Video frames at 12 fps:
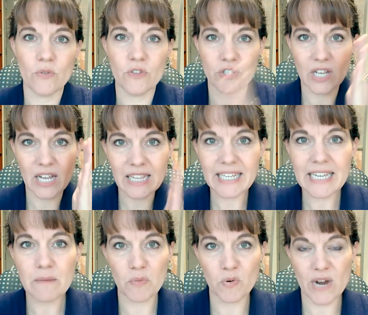There's a
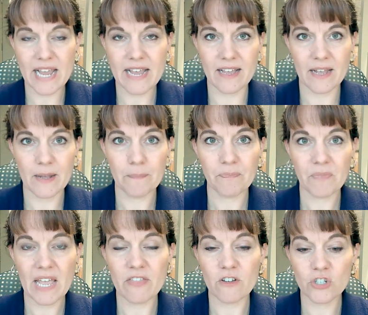clean break,
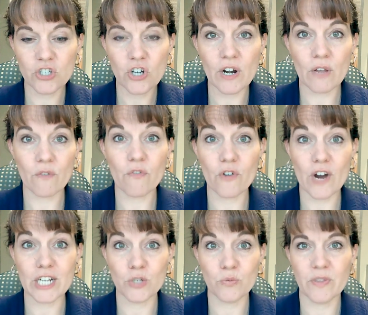and they're starting
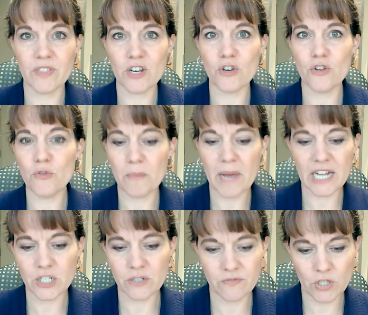fresh with a new
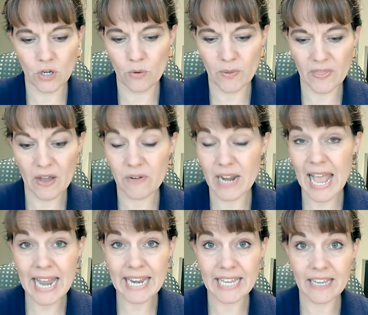batch of dough without
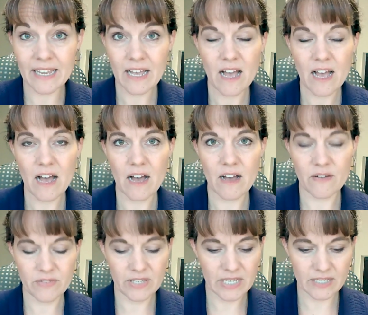any
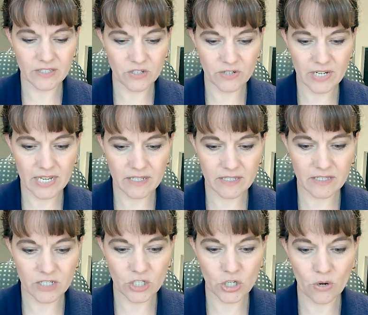of yesterday's
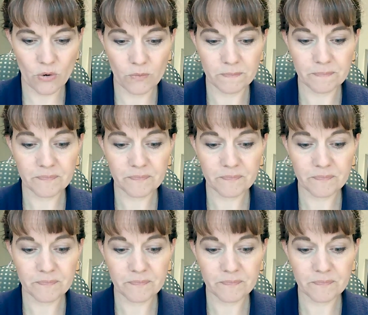dough.